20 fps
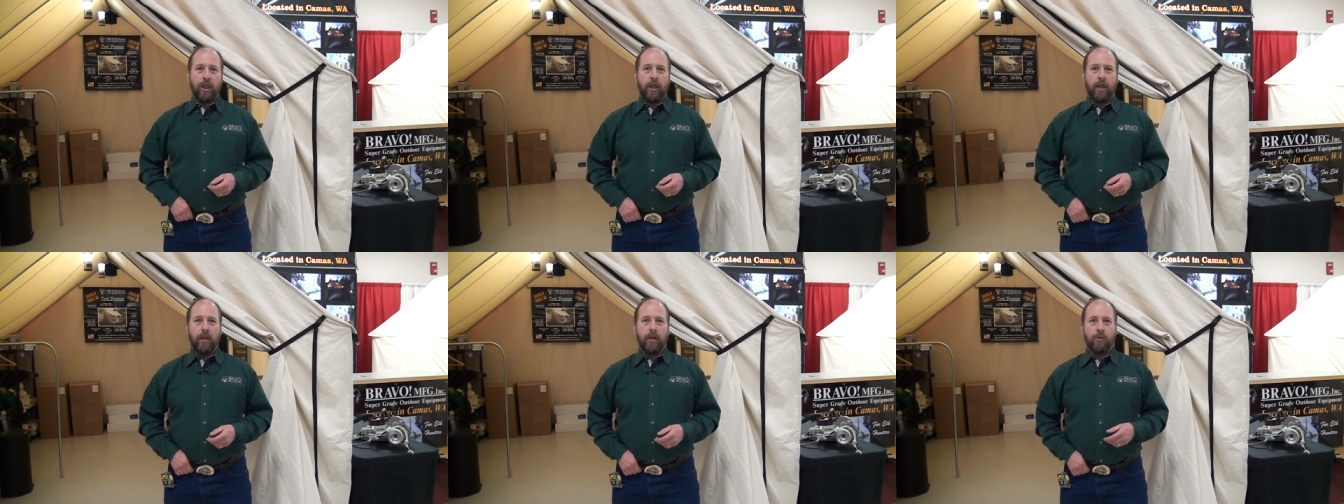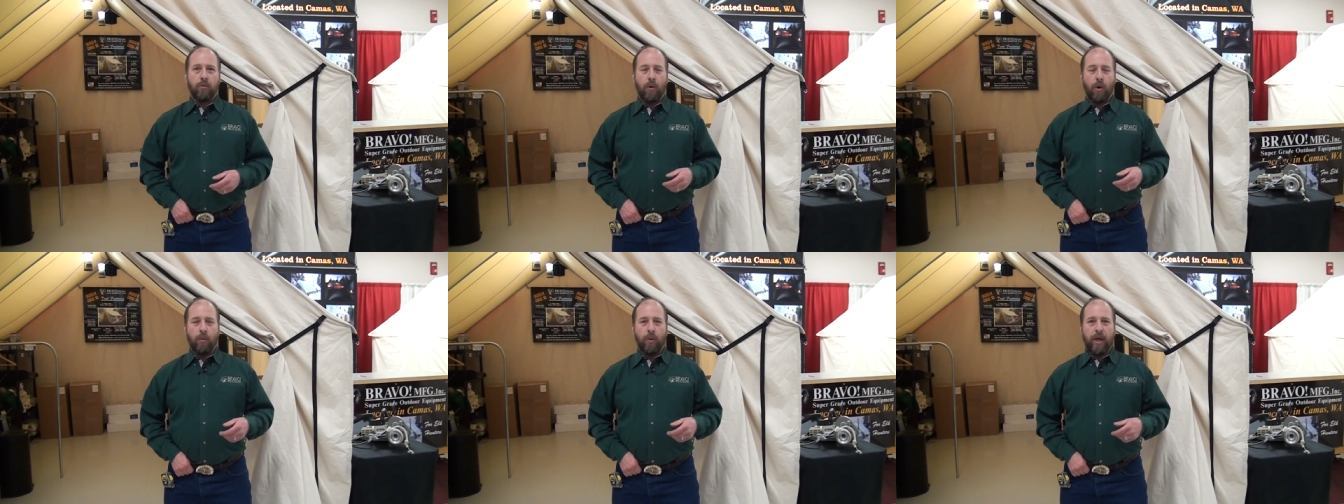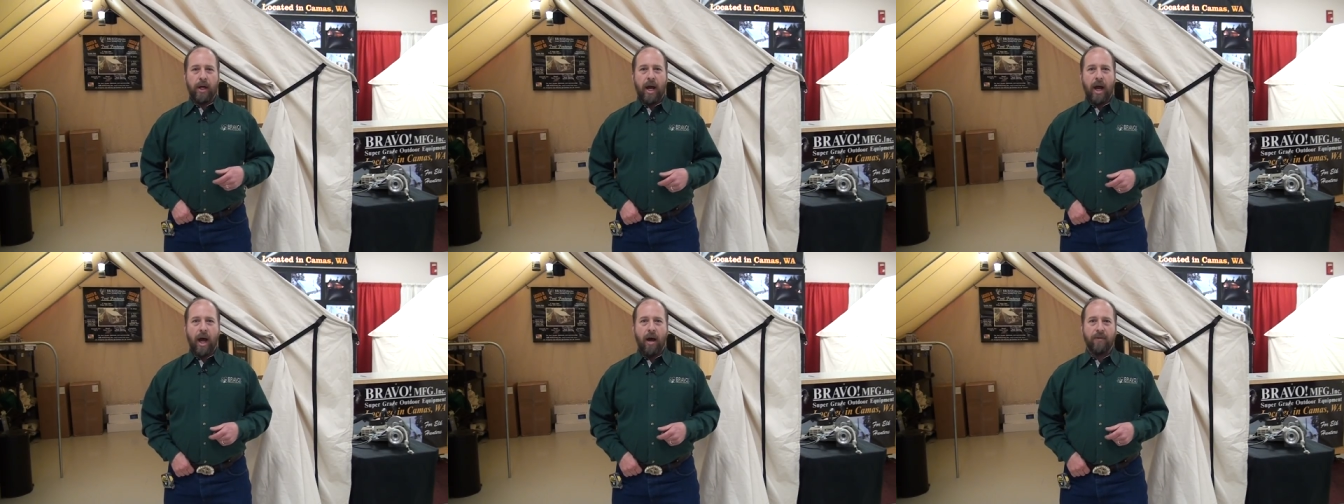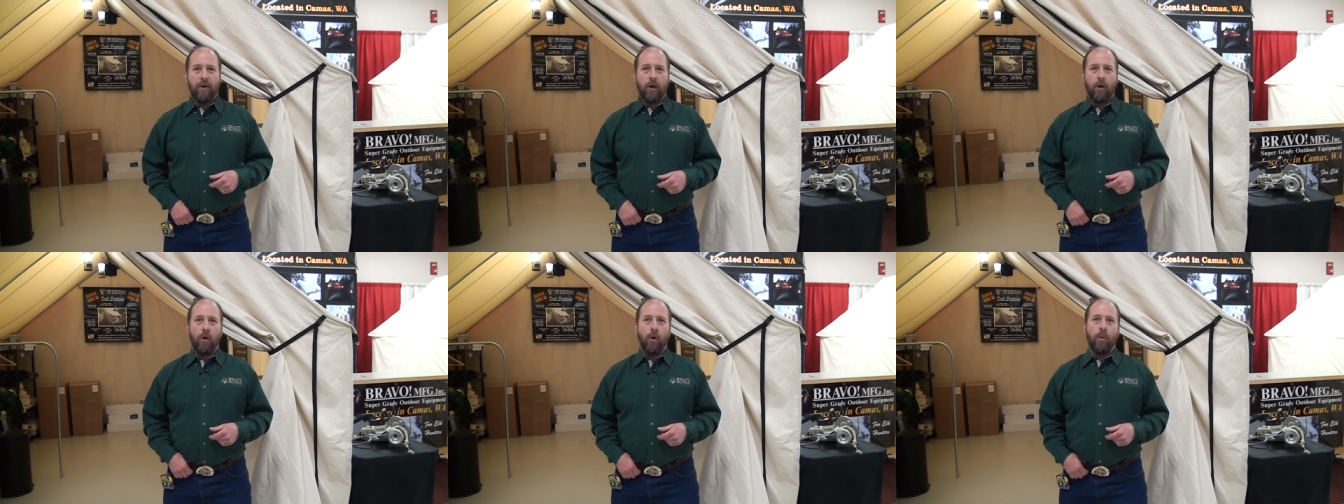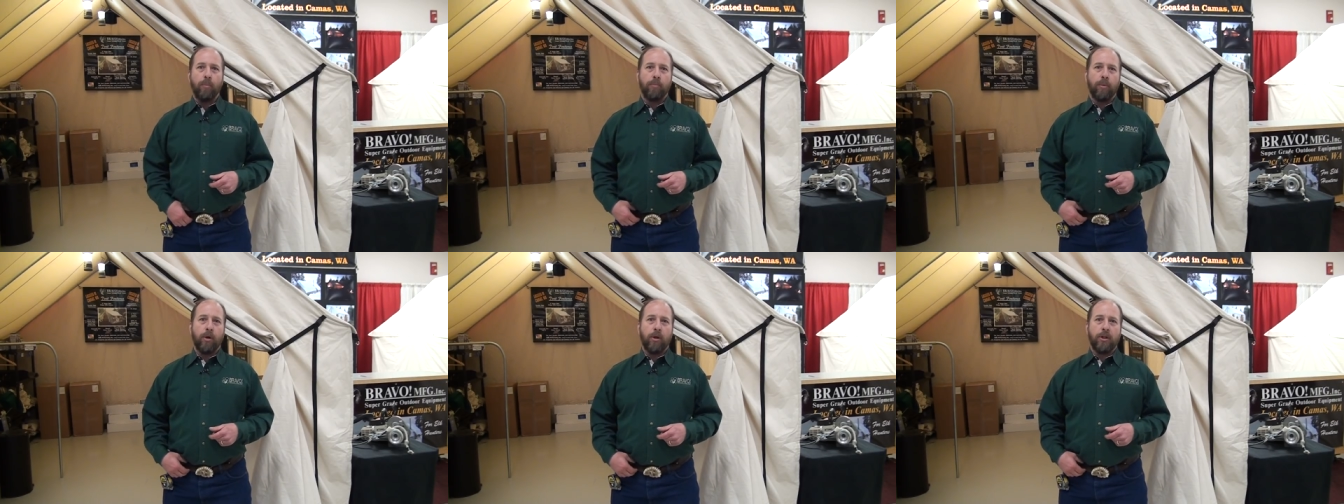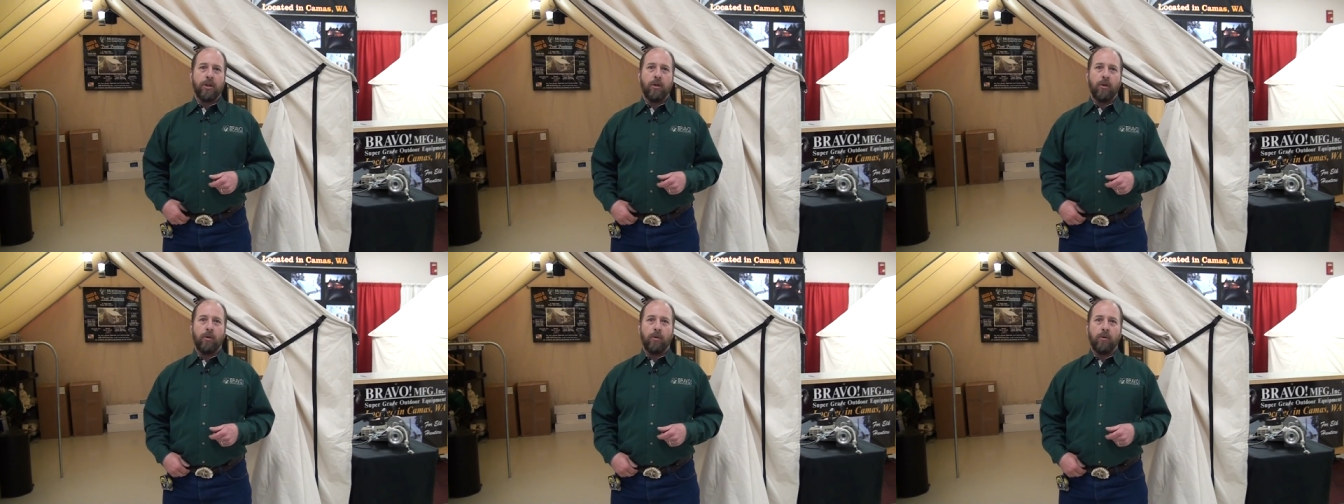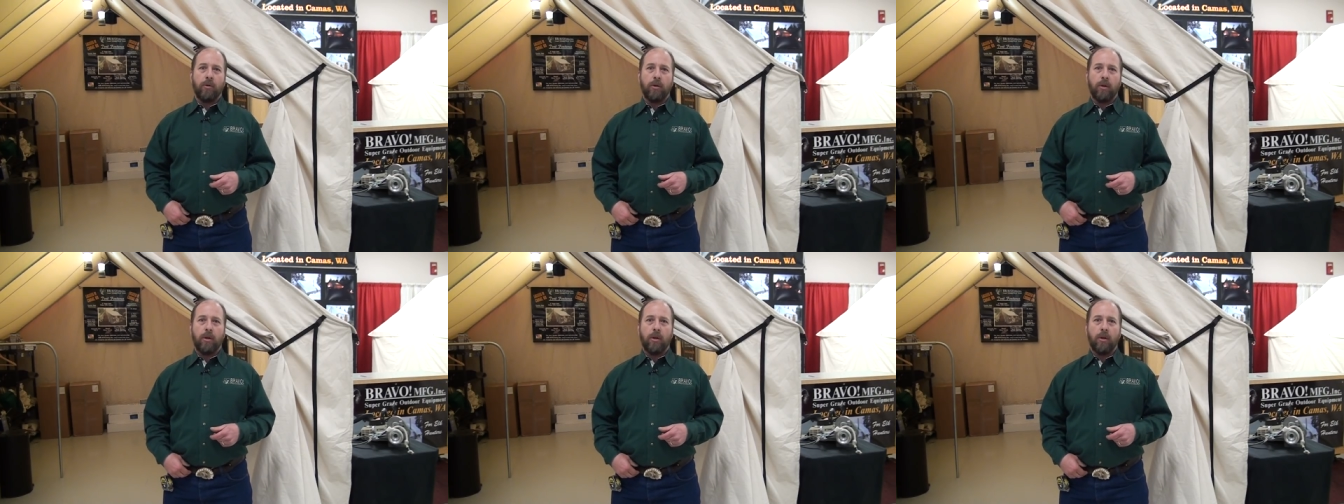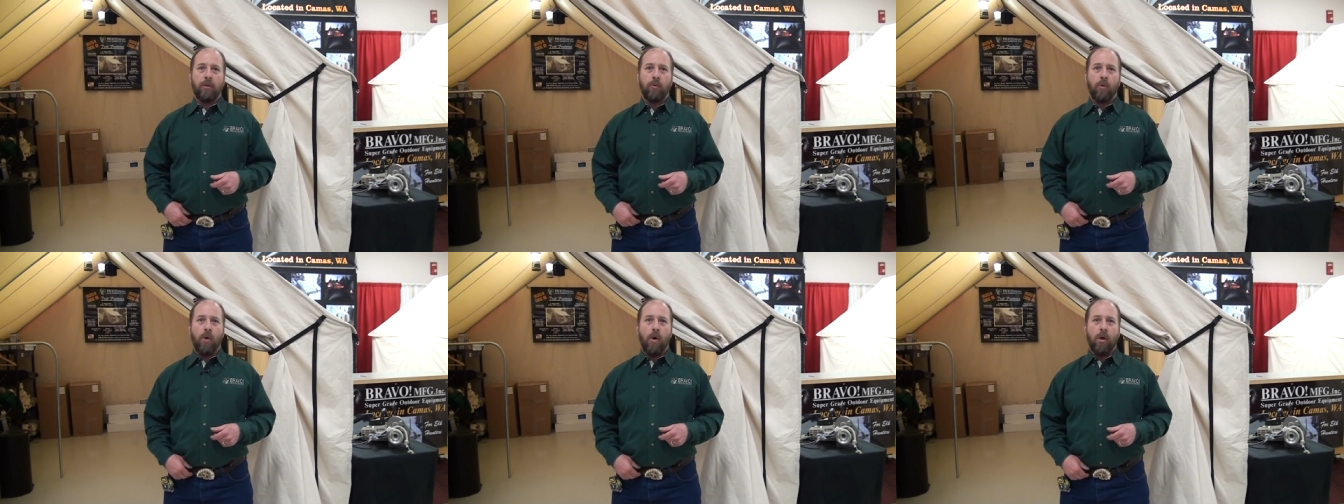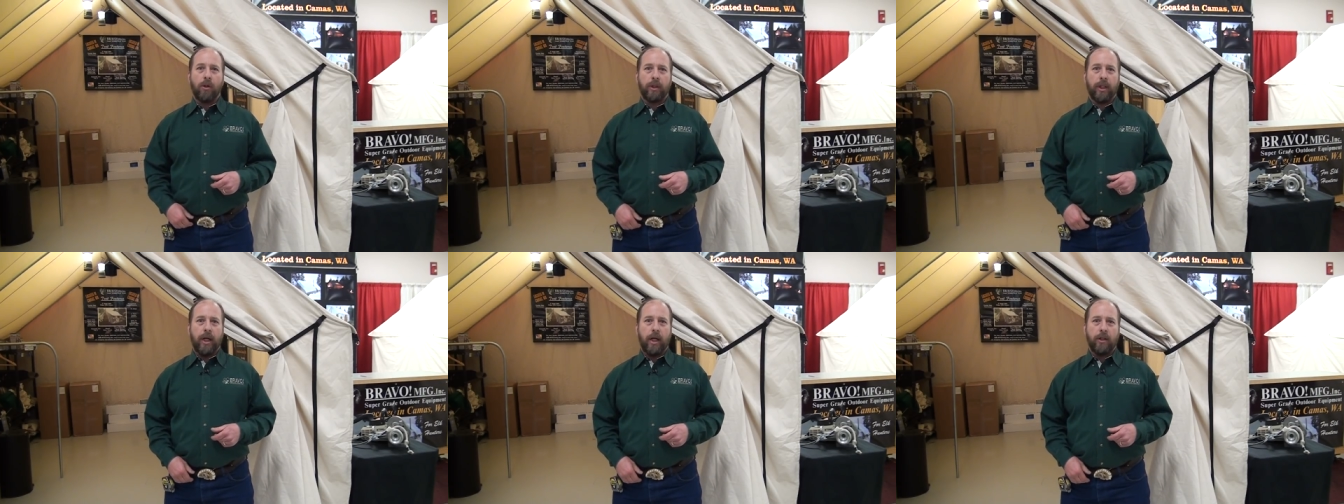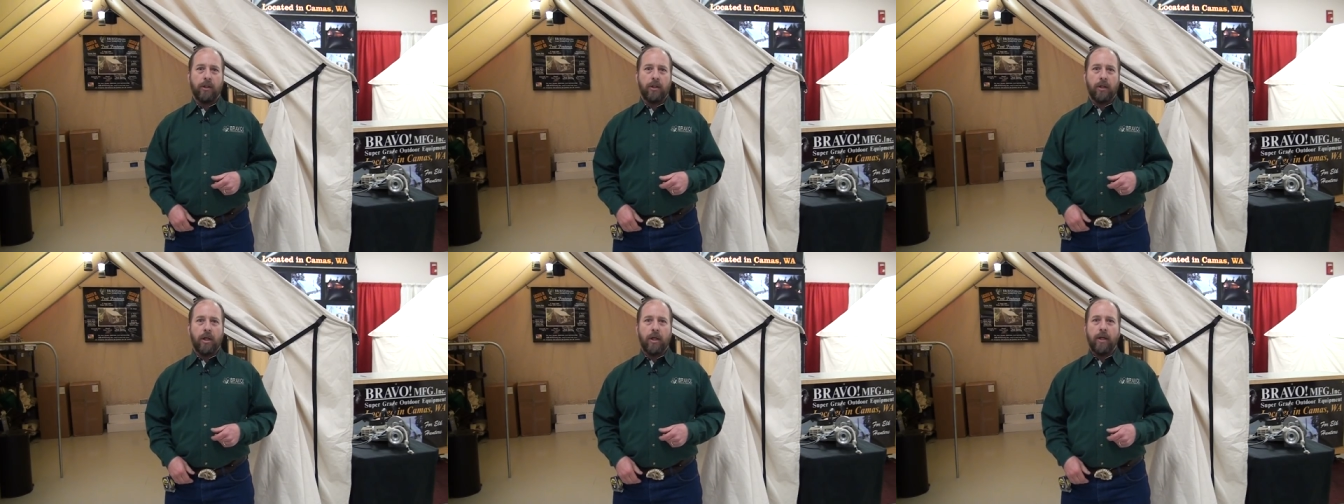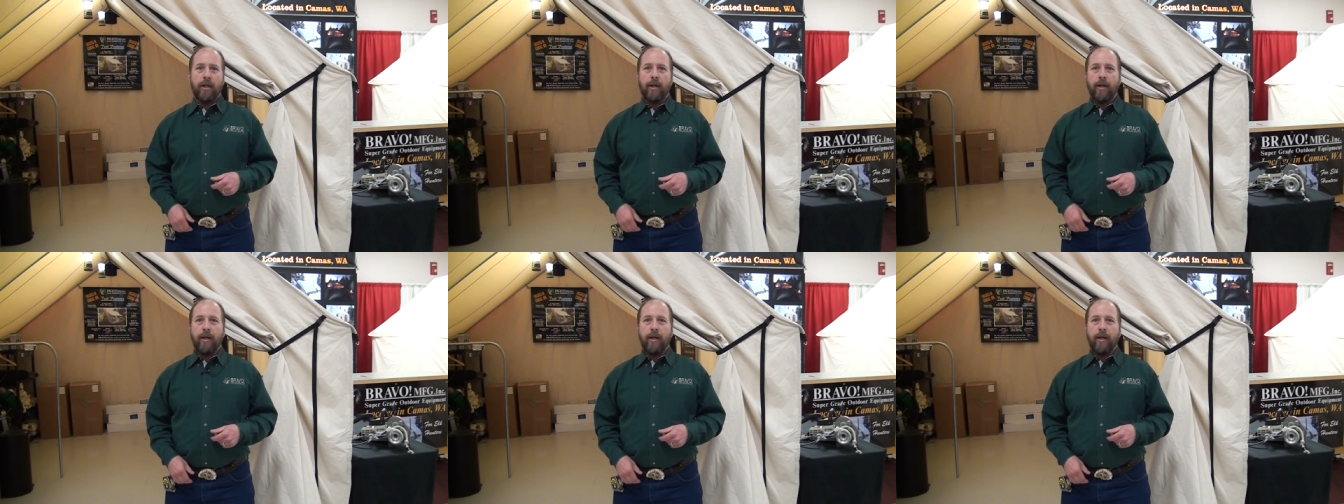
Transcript: and is what we have in our own personal uh, wall tents.